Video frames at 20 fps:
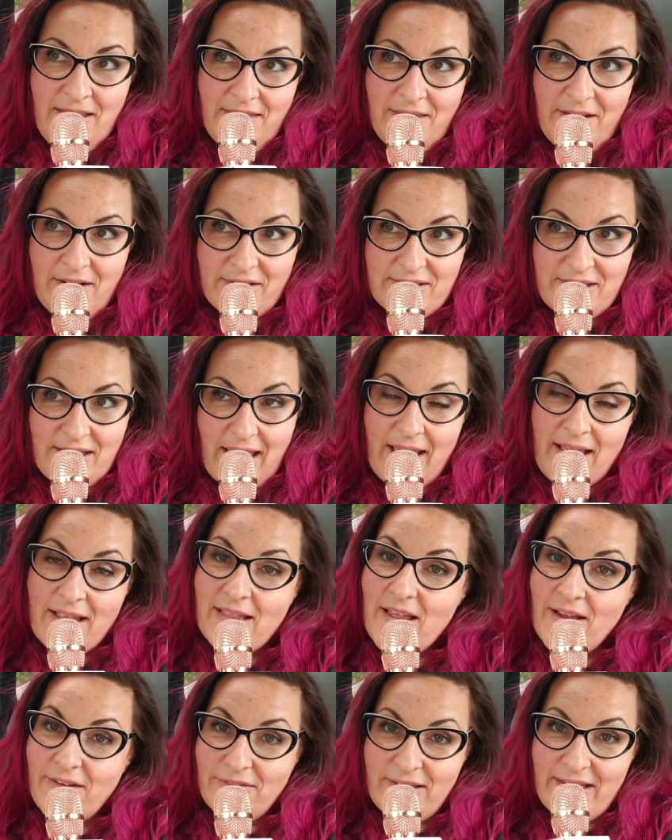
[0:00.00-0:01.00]
there's a
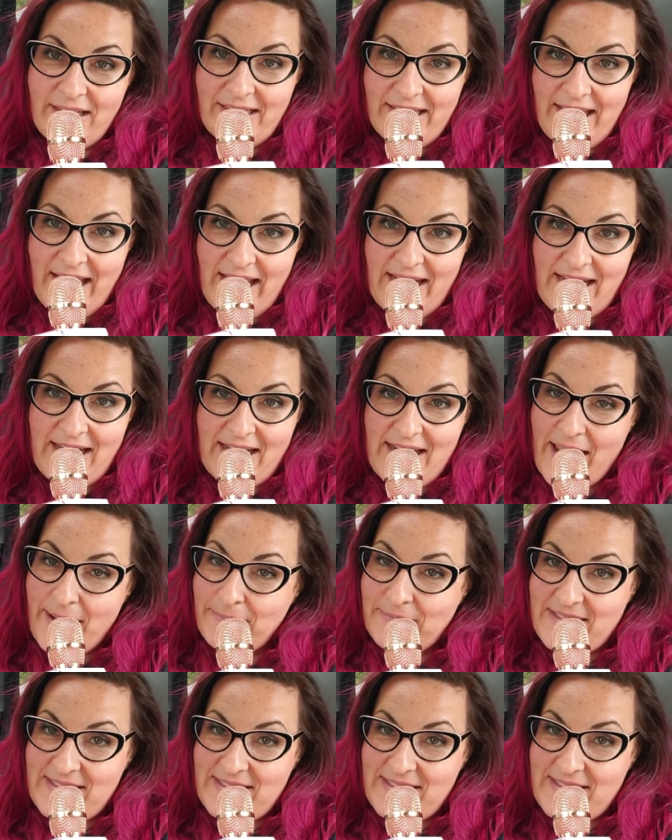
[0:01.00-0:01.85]
lovely lady named